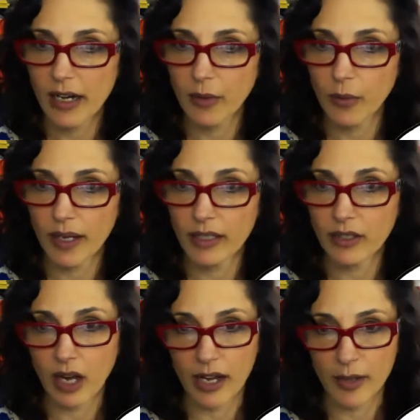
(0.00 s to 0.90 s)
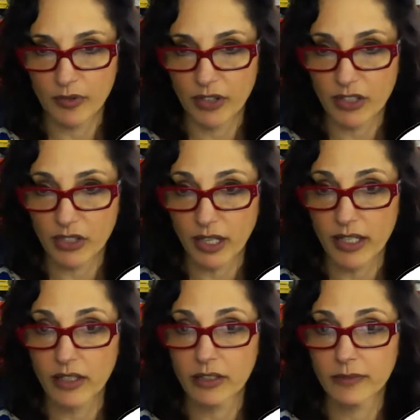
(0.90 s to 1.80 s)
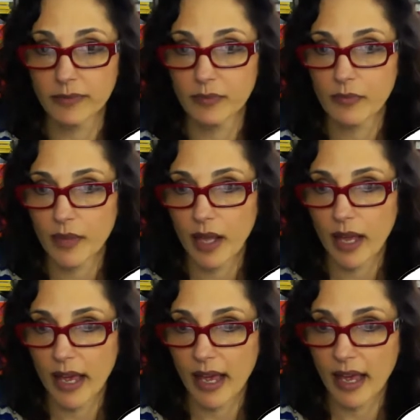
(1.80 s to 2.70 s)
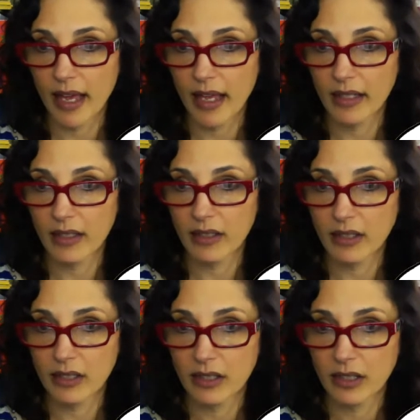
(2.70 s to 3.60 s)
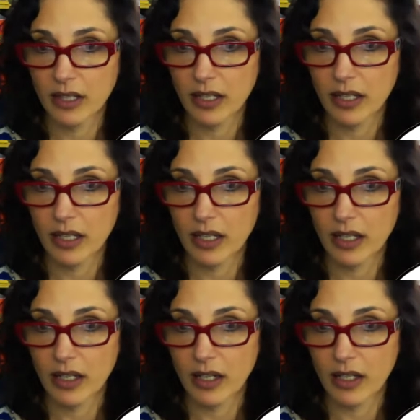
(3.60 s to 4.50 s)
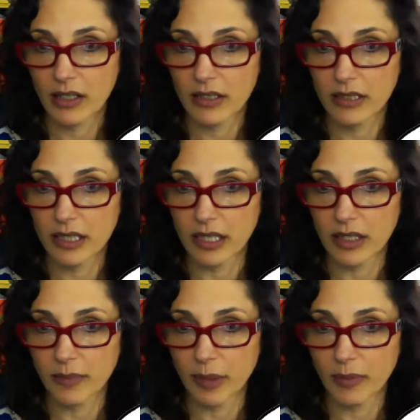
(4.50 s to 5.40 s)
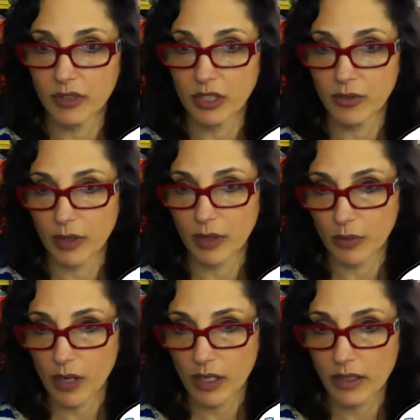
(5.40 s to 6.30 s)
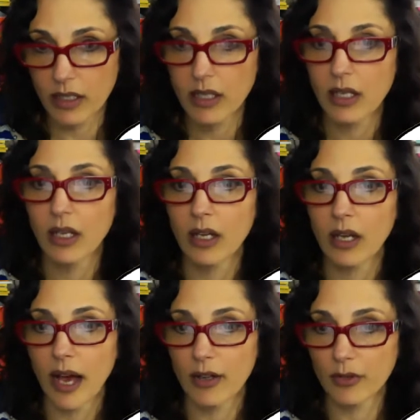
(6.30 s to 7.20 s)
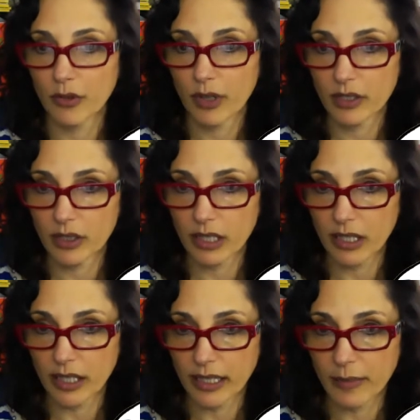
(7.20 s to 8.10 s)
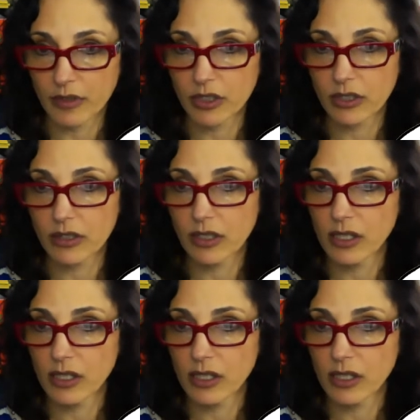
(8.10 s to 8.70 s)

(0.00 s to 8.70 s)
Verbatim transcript: when to hire a professional editor. And let's see, Publishing 301, how to avoid looking like an amateur,